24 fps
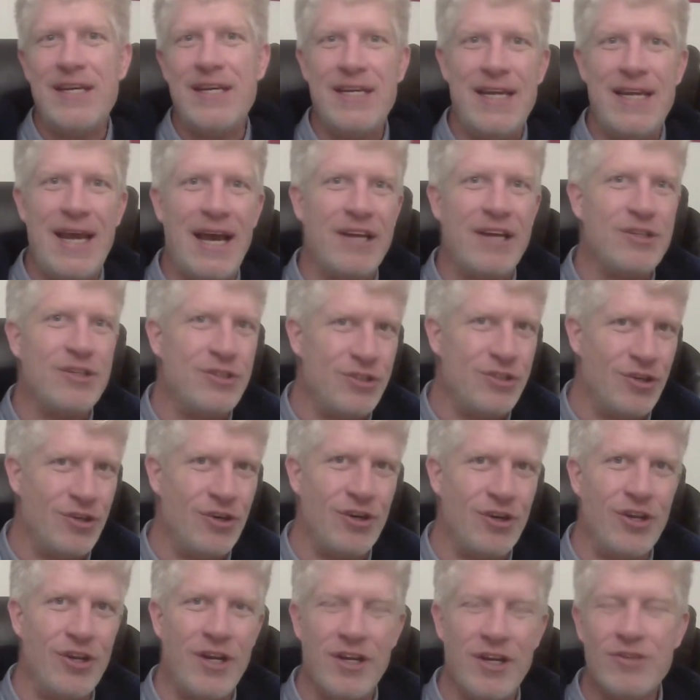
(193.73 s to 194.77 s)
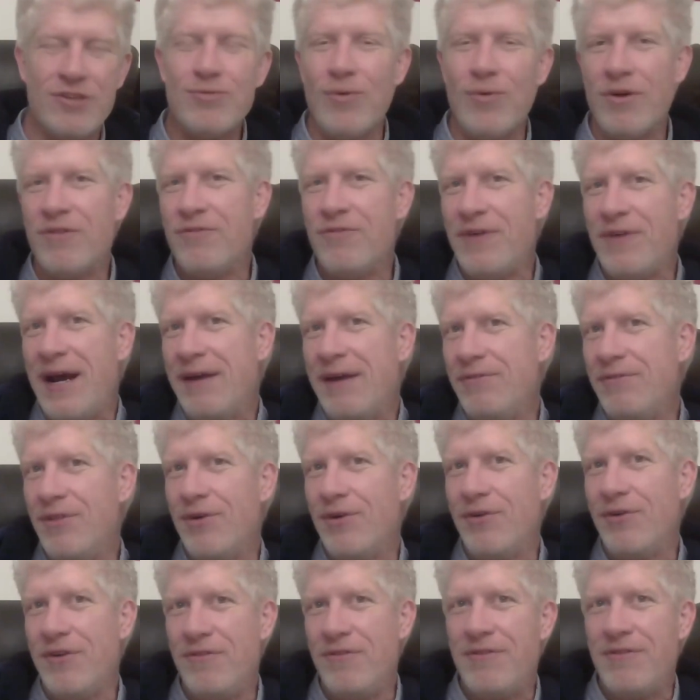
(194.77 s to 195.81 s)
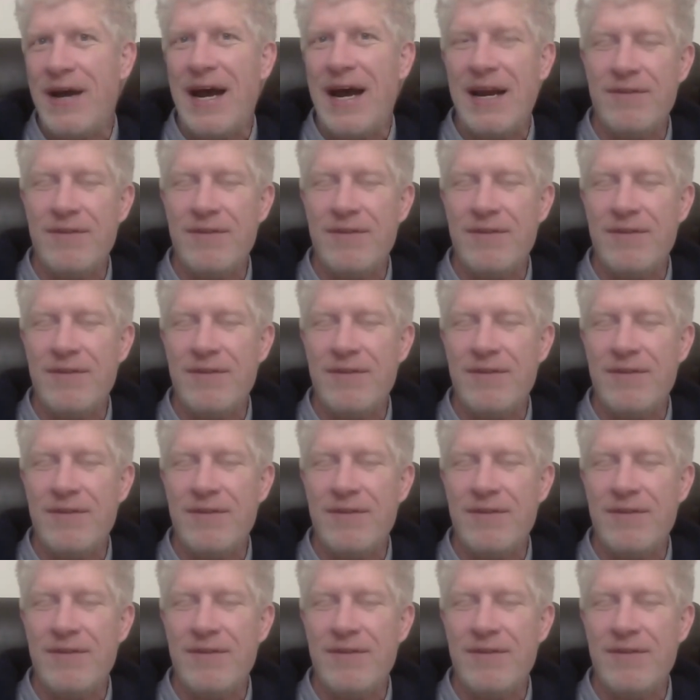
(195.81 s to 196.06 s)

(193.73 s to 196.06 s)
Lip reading: yes, certainly it's worth 535.